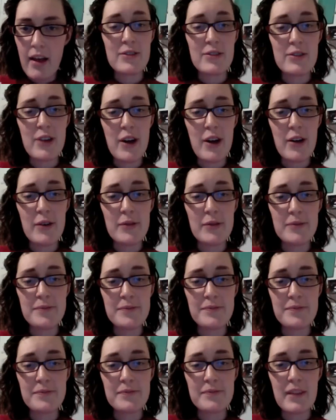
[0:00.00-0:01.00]
So,
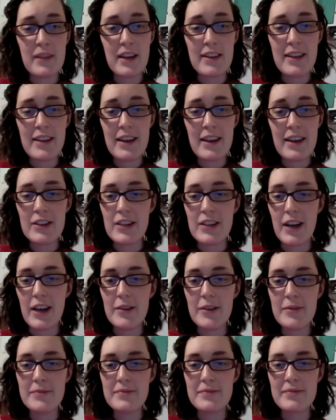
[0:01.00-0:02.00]
there you go.